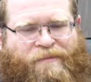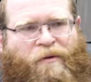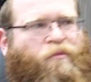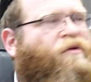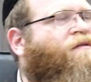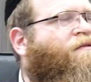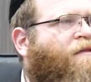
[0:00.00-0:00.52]
But
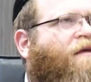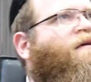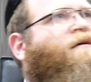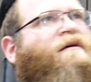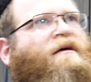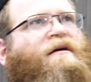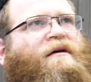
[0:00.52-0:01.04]
what's the
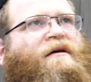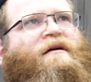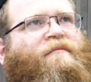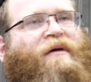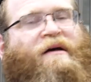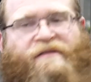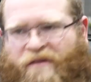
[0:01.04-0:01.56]

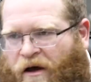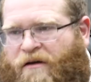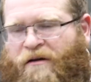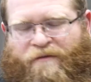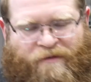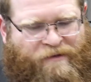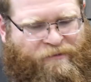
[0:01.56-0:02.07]

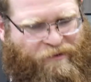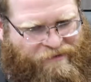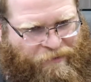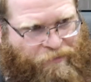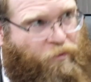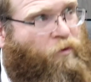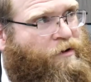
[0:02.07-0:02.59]
maskana of this? What's
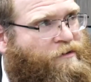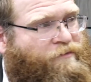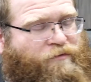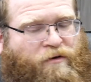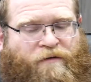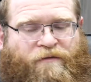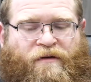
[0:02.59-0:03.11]
the point of
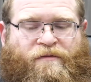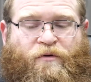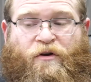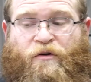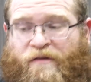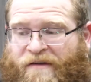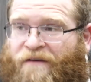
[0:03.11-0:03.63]
all of this? What
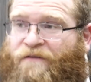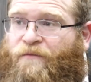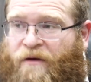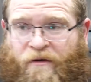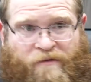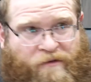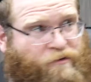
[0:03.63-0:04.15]
you see from
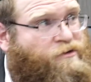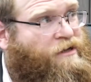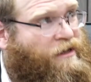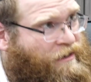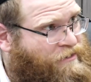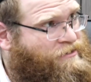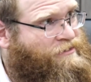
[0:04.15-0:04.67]
here is a huge
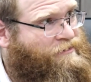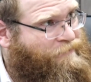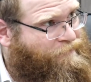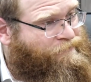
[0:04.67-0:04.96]
chiddush,